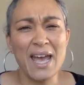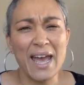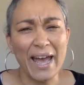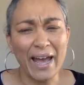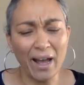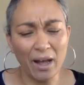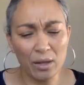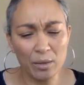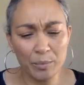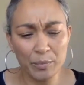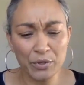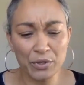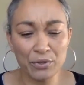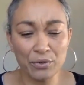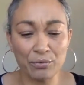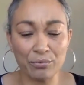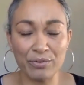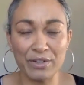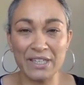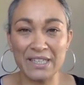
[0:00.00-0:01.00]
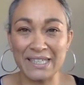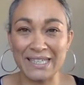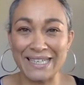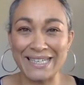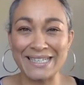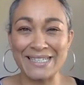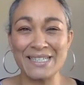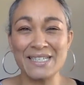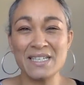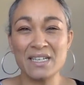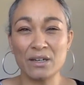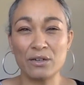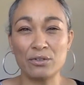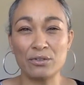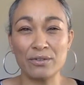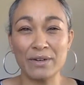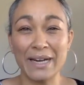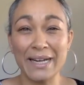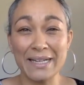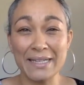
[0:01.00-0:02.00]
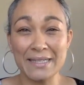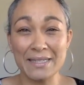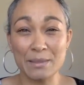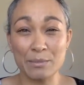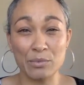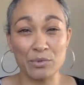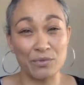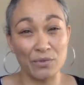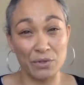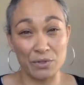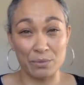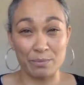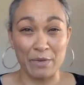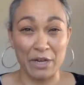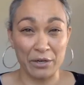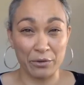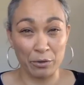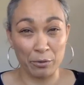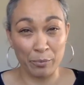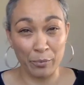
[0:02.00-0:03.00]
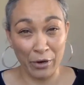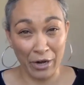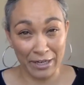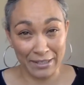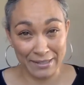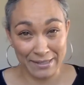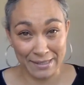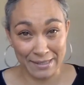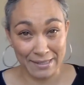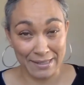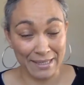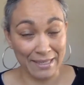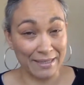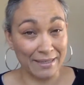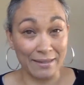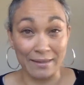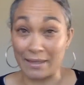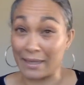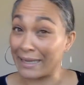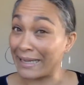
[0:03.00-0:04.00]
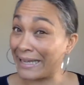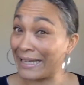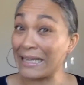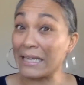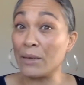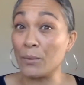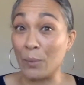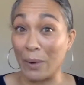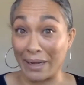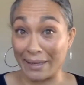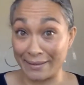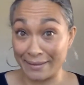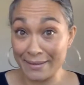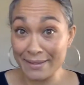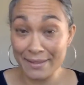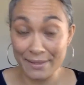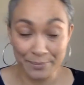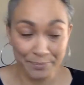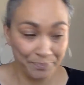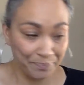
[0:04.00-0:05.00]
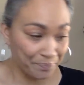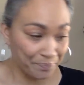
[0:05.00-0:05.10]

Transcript: help you to really integrate some of those micro practices in, and the key ones.